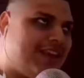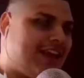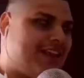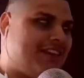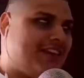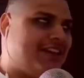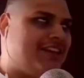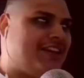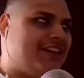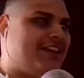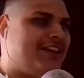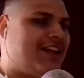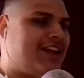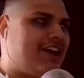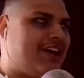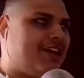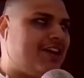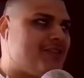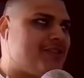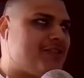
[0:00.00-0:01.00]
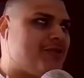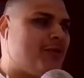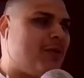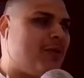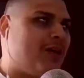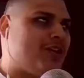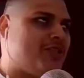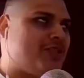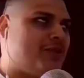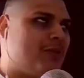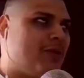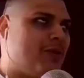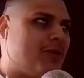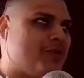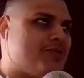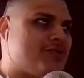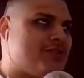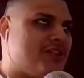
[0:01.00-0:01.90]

at the end of the day, I hurt your wallet the most